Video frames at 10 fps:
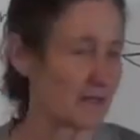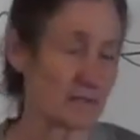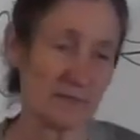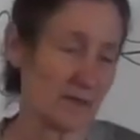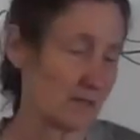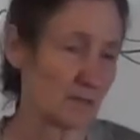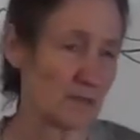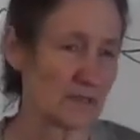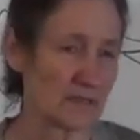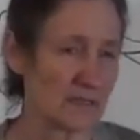but it, but it
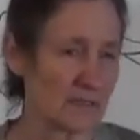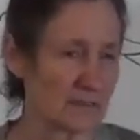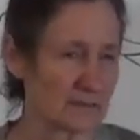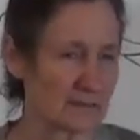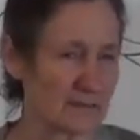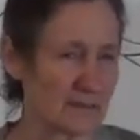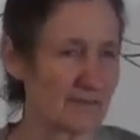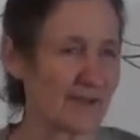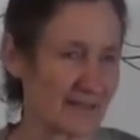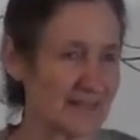quickly healed.
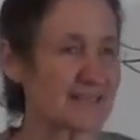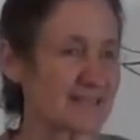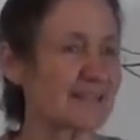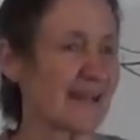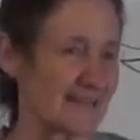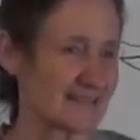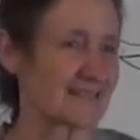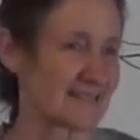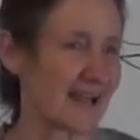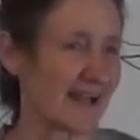In fact, he still has
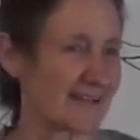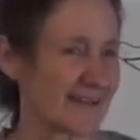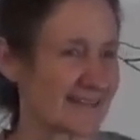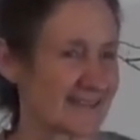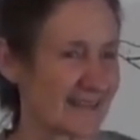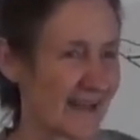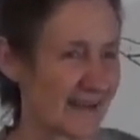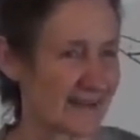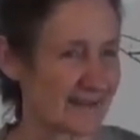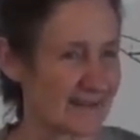the scar there
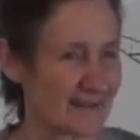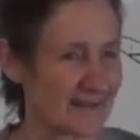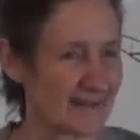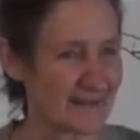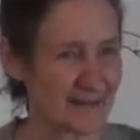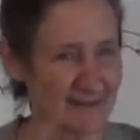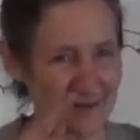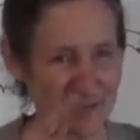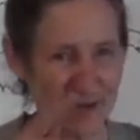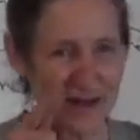today. The,
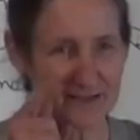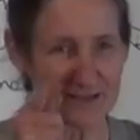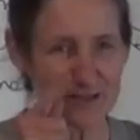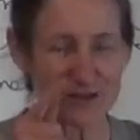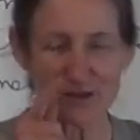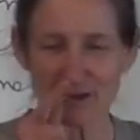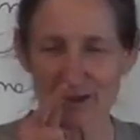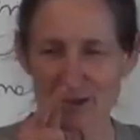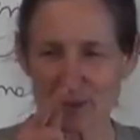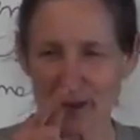the round circle
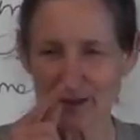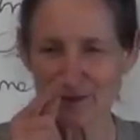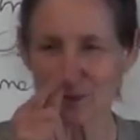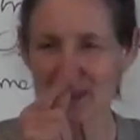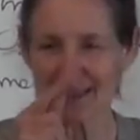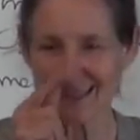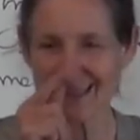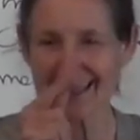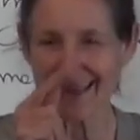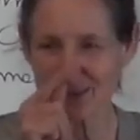that's about as big as a
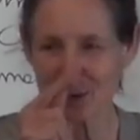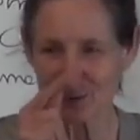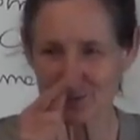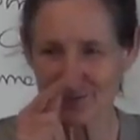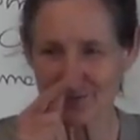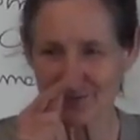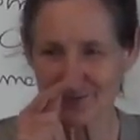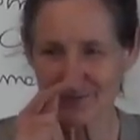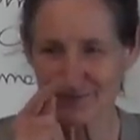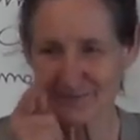lentil.
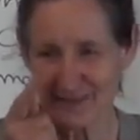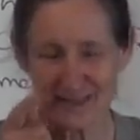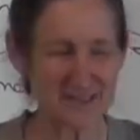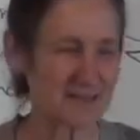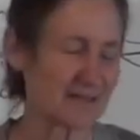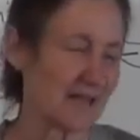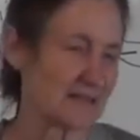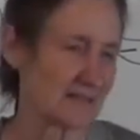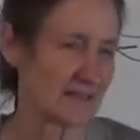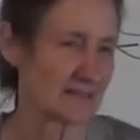He still
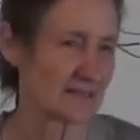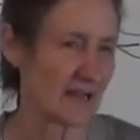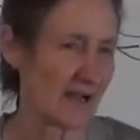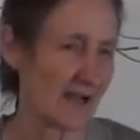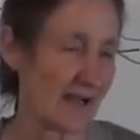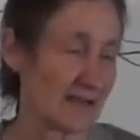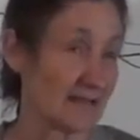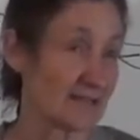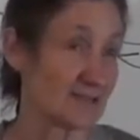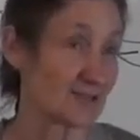has that scar and
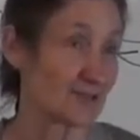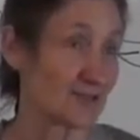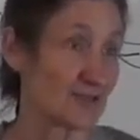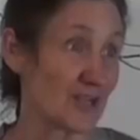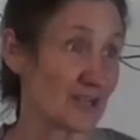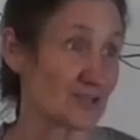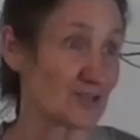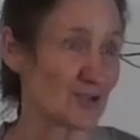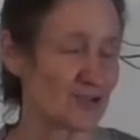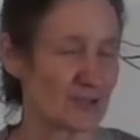he's just
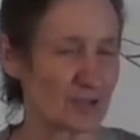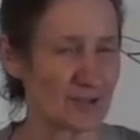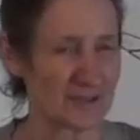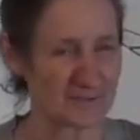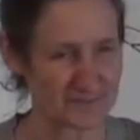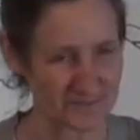turned 30.